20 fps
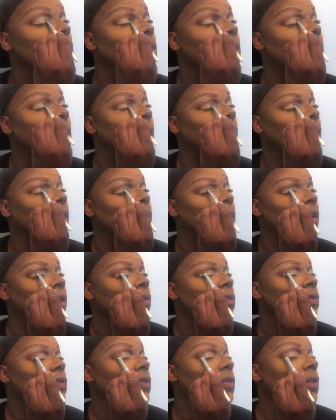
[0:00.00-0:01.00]
and that'll
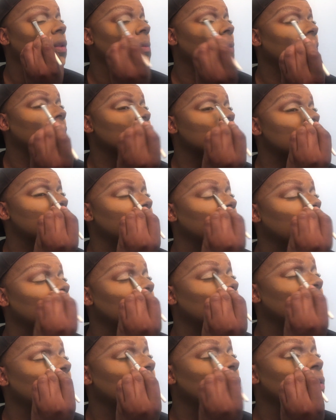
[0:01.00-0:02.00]
leave the base
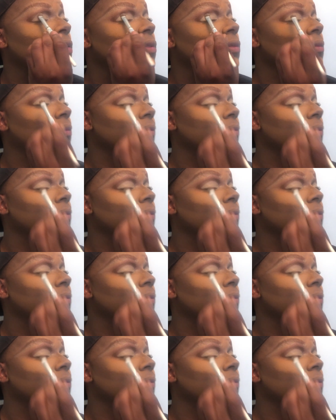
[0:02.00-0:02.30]
for